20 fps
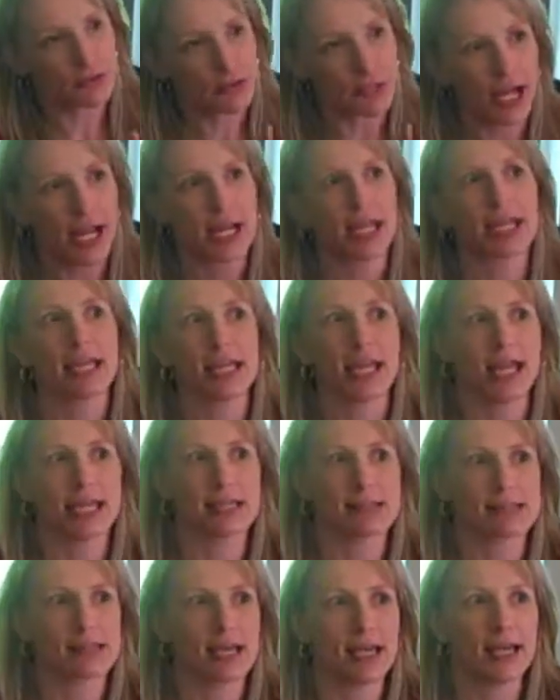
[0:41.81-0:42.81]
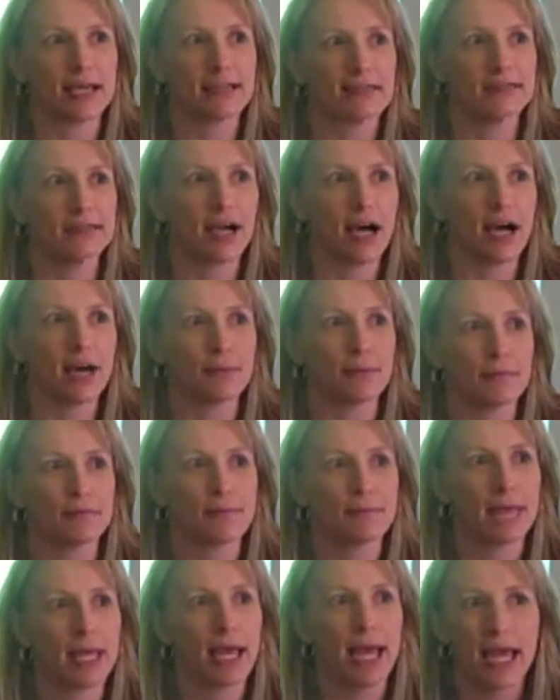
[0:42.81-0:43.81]
Craig and I said,
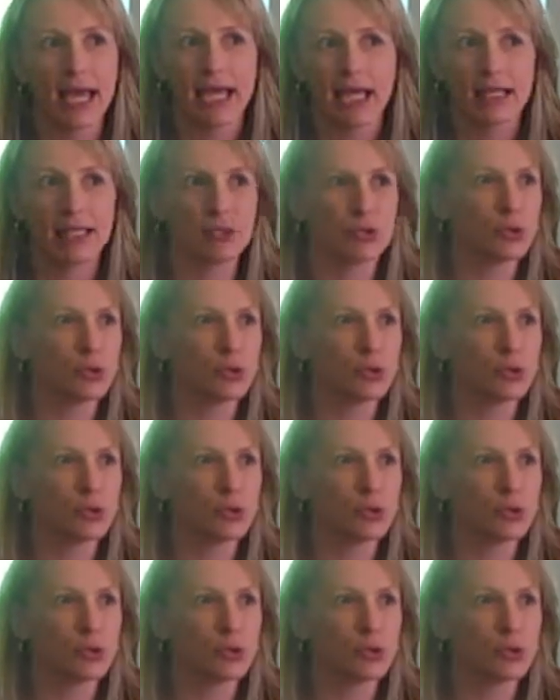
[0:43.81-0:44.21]
"Hey,